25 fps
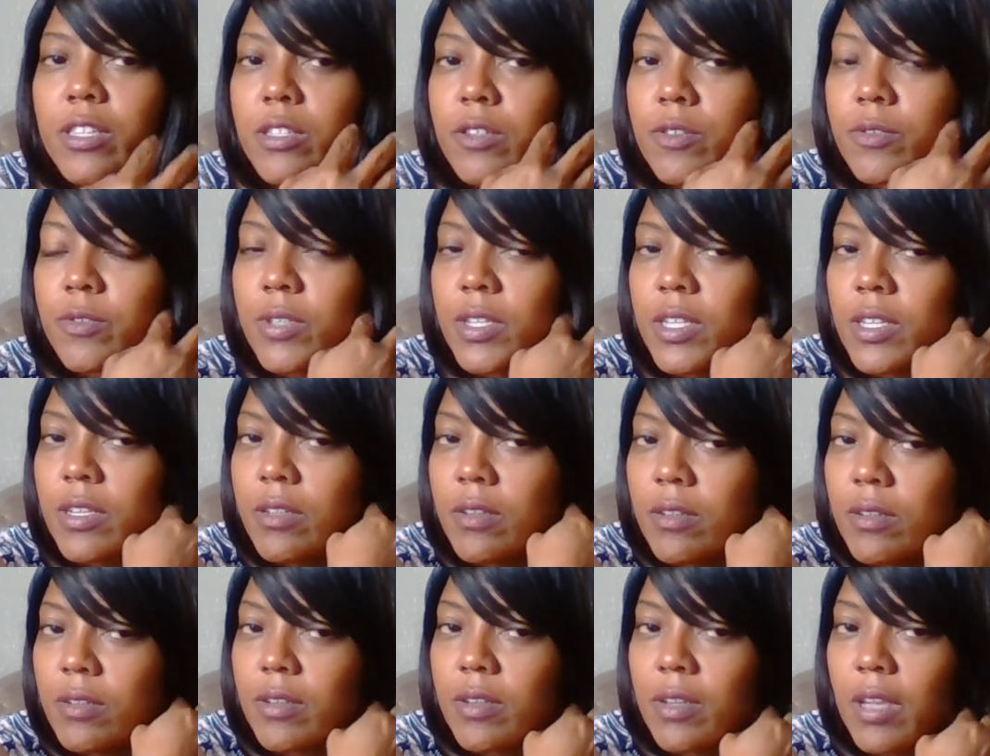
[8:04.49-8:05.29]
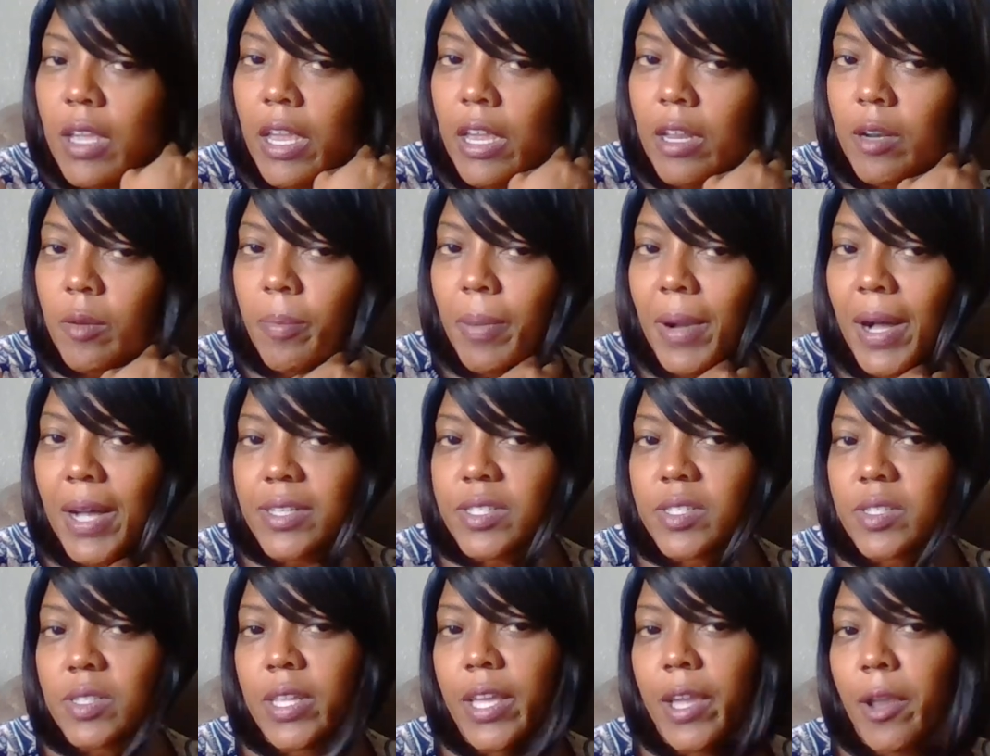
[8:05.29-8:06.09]
Looney and
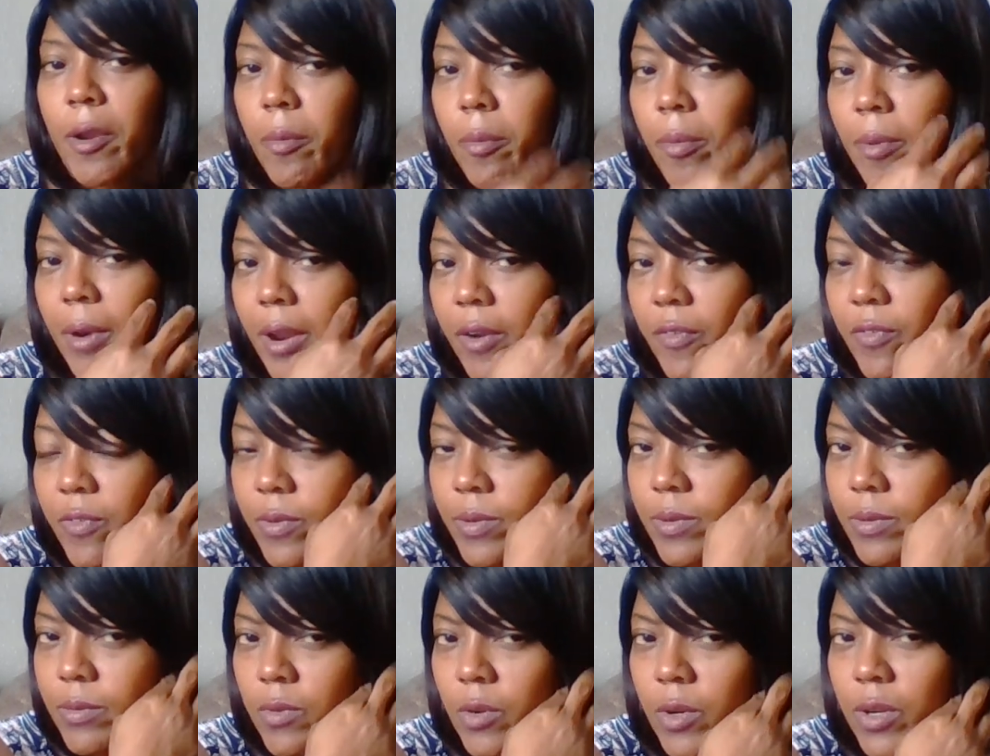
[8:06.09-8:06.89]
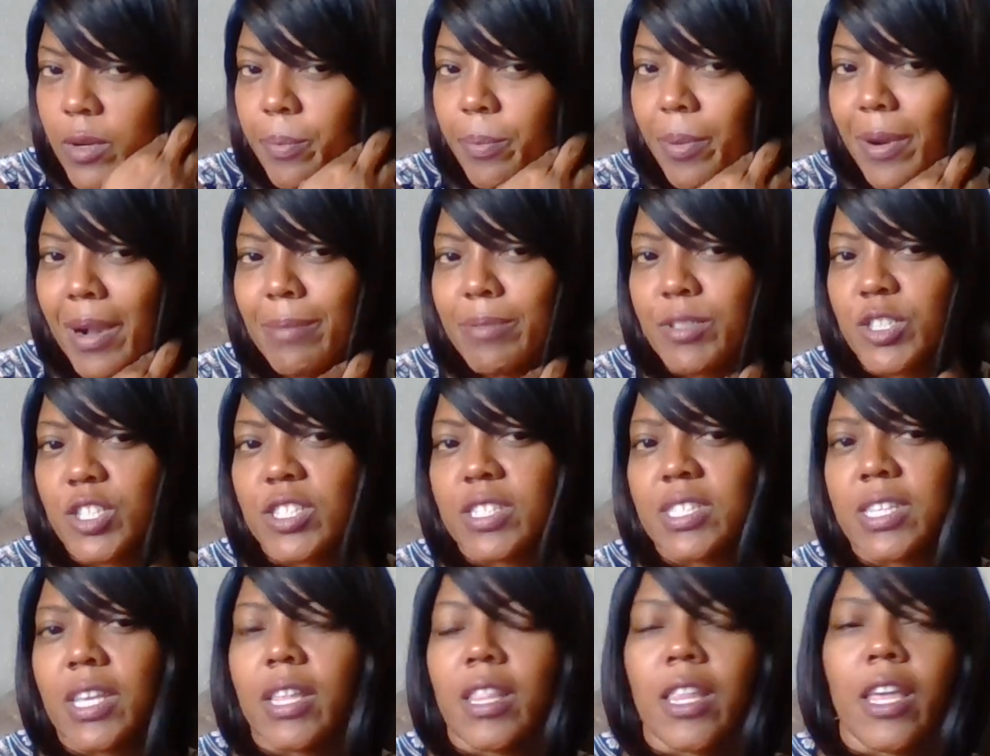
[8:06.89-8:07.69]
Apostle Larry Bradford, or probably
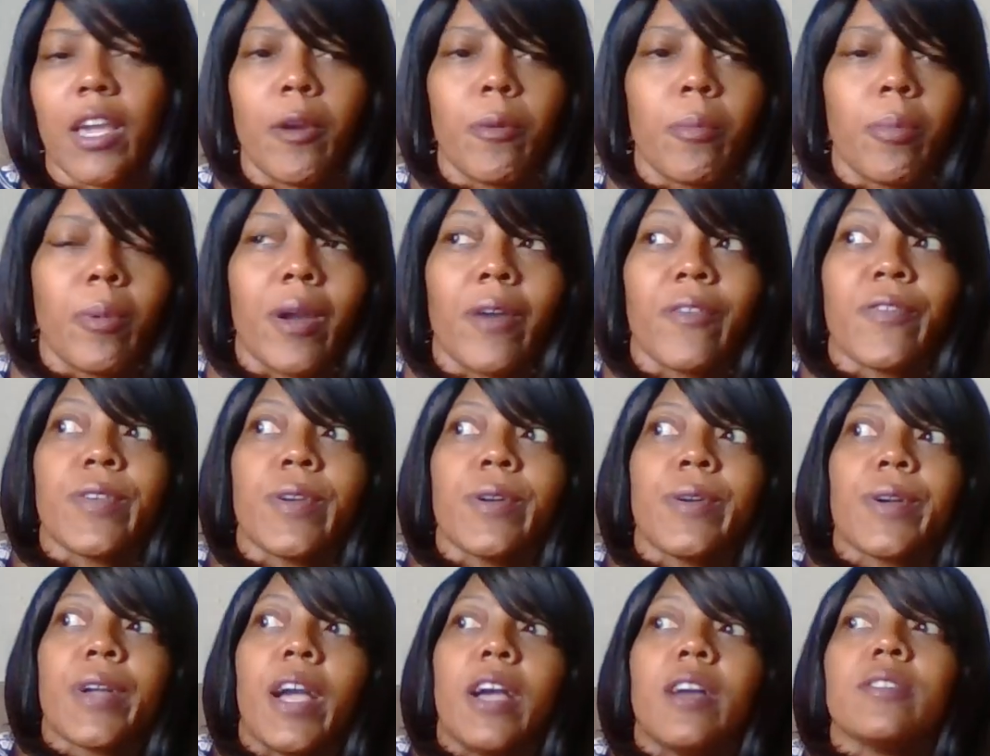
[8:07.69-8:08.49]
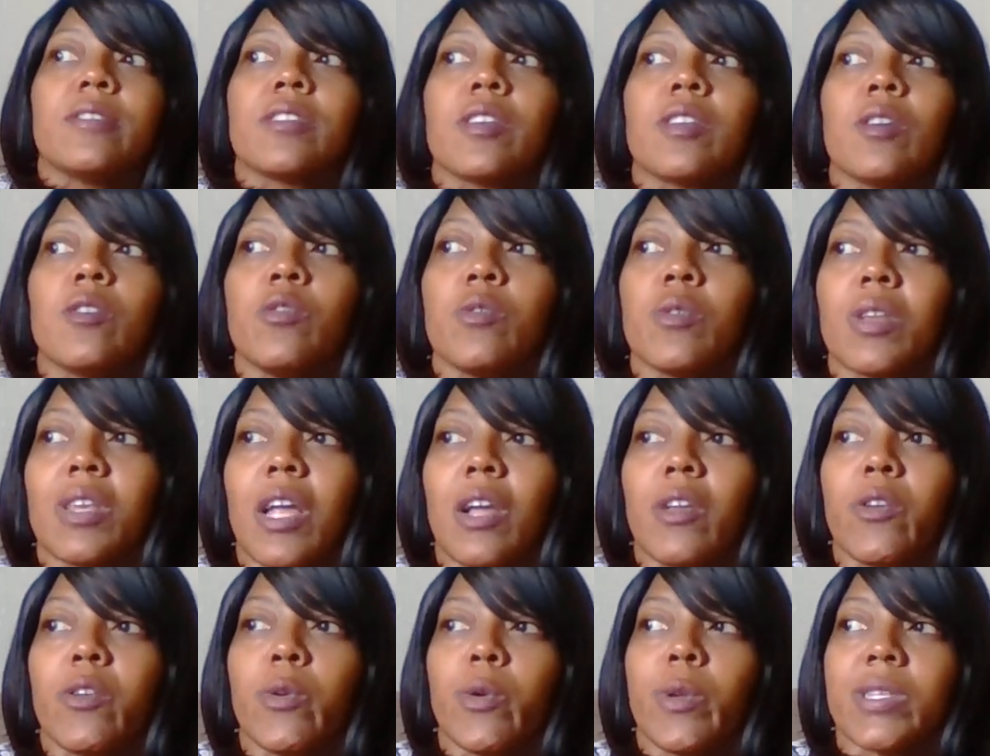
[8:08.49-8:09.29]
just say Larry Bradford. Okay, so you
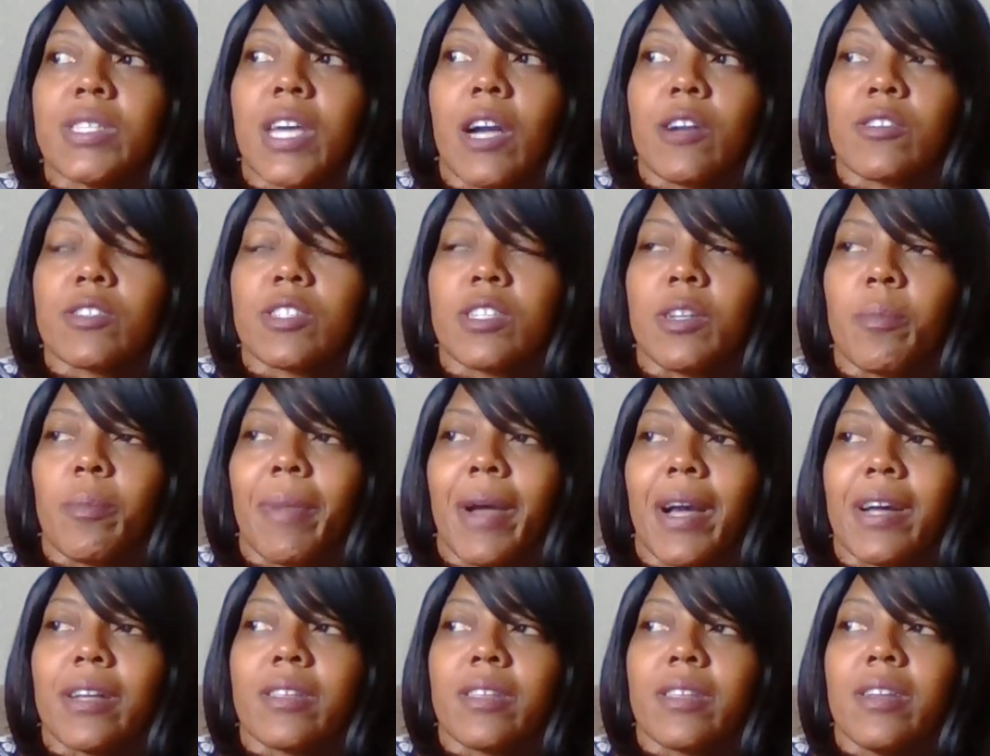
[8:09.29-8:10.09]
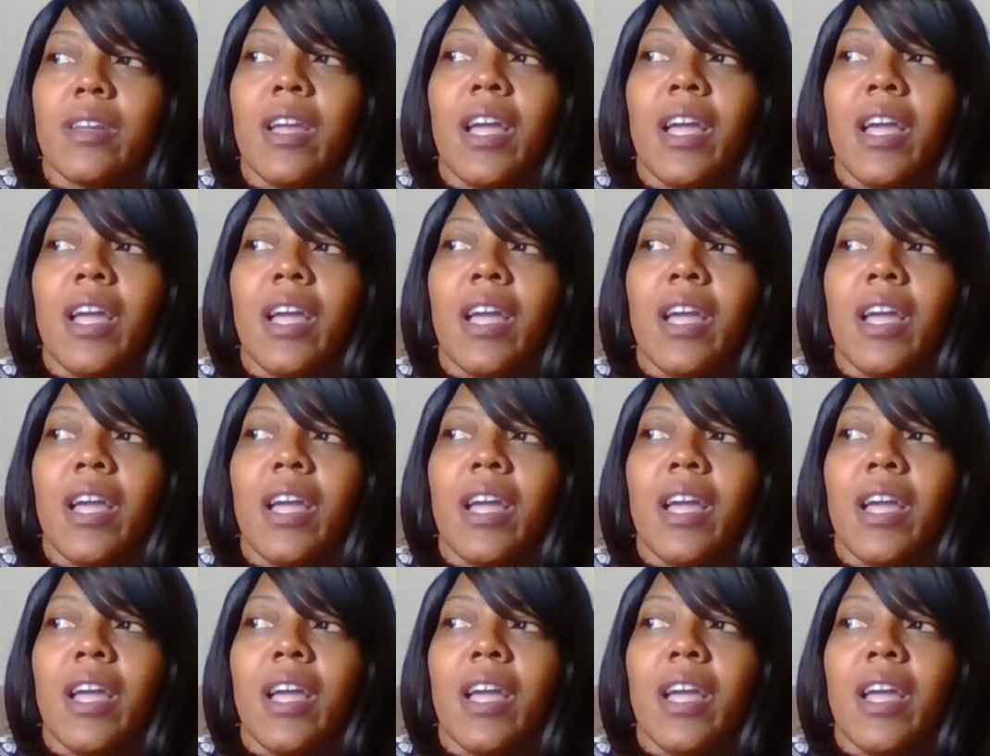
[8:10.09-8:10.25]
can talk to them about it.